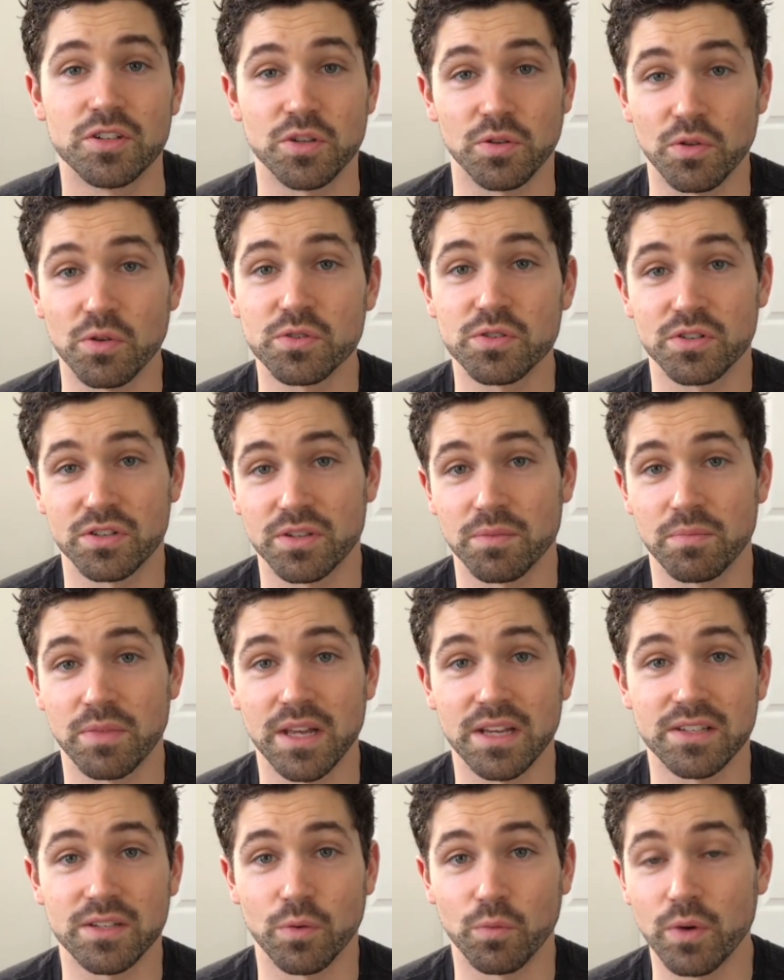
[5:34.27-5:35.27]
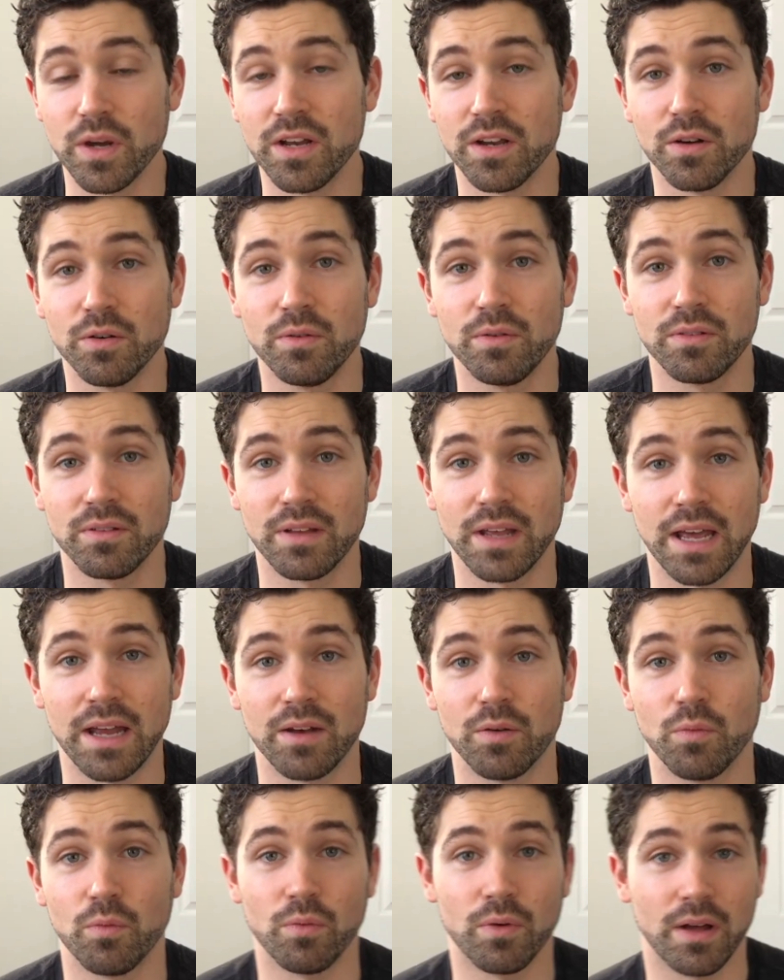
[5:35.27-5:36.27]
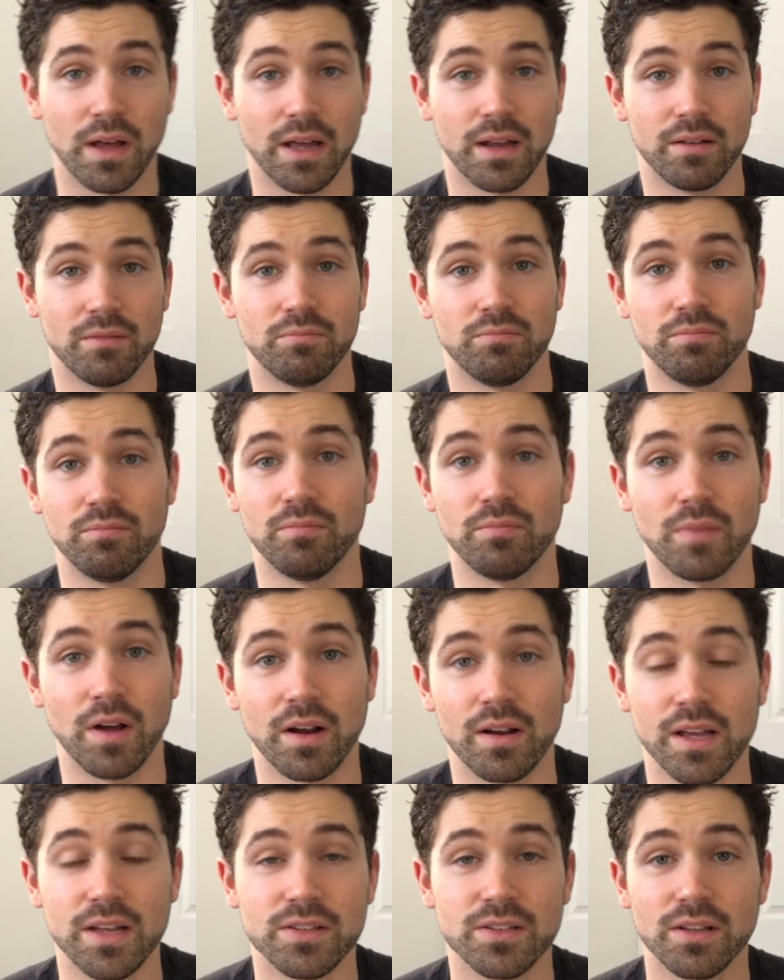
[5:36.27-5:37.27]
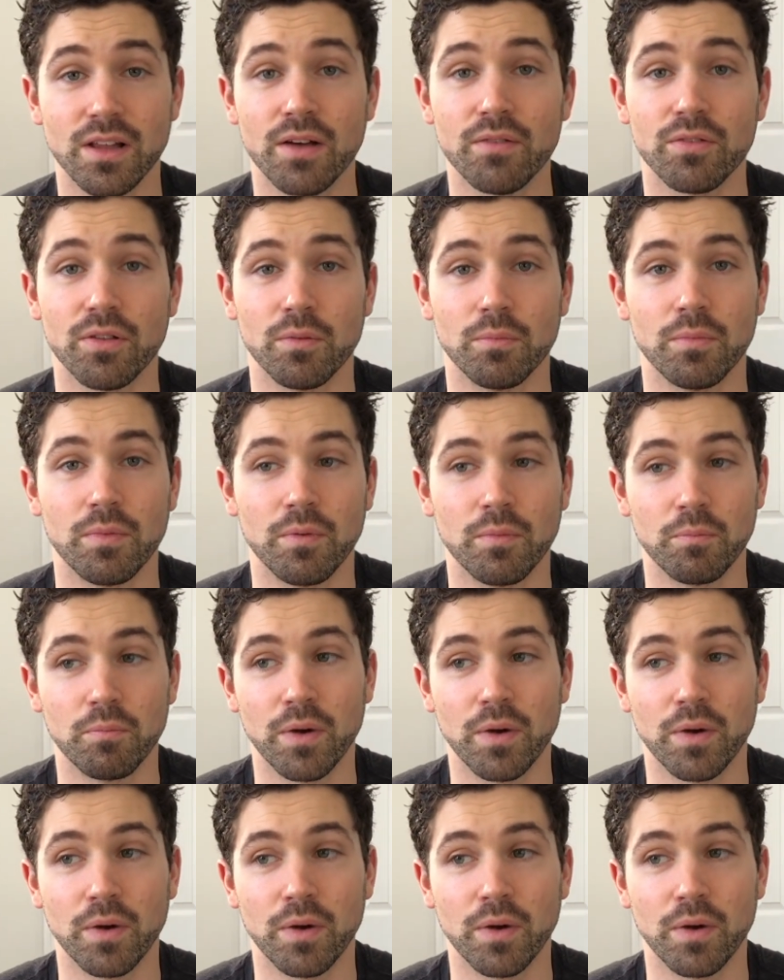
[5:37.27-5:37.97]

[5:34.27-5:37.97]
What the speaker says: So those are some things that we do, and our kids love them,